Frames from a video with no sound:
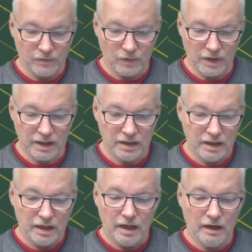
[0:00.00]
Okay,
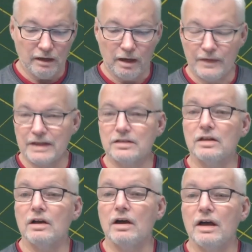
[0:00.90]
and that's a
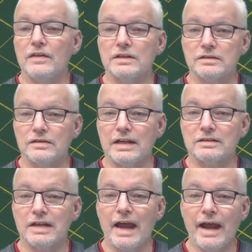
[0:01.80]
lot.
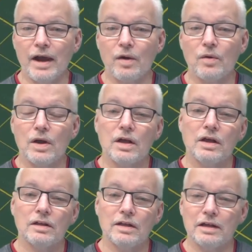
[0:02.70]
That's how
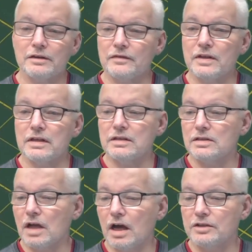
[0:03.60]
a lot of
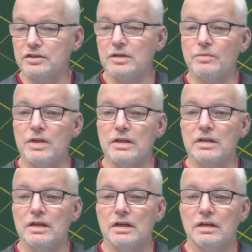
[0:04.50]
these
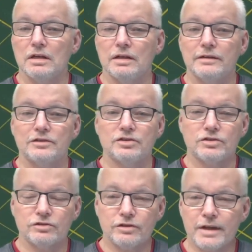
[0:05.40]
RGB
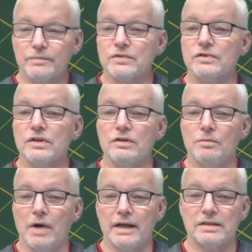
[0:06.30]
strips that
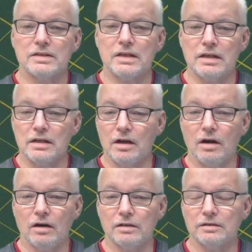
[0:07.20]
you might see
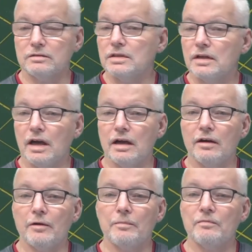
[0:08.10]
on
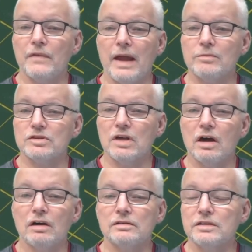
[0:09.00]

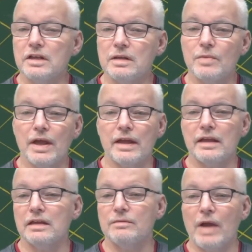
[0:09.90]
Amazon,
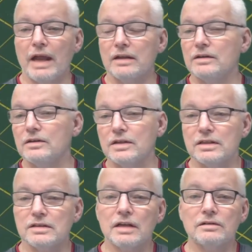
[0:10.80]
eBay, Banggood,
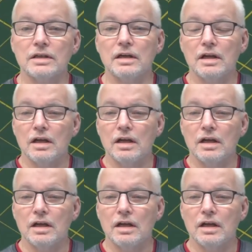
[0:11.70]
etc.